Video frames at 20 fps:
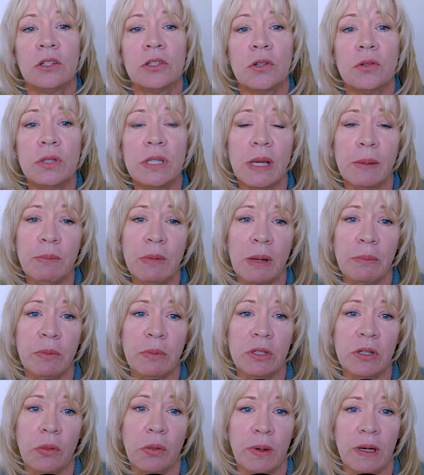So tip
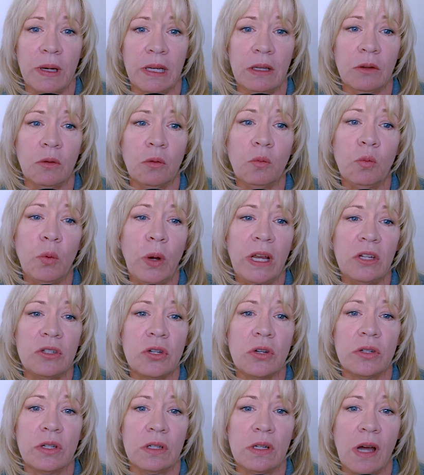number 3,
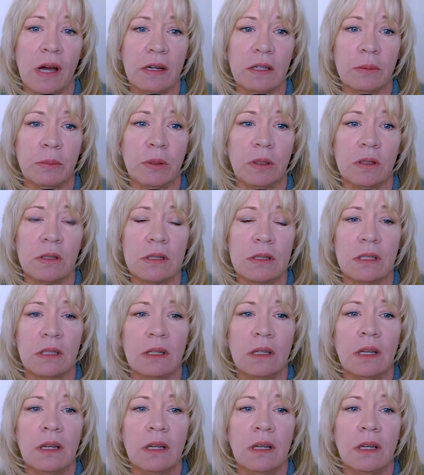raise your deductibles.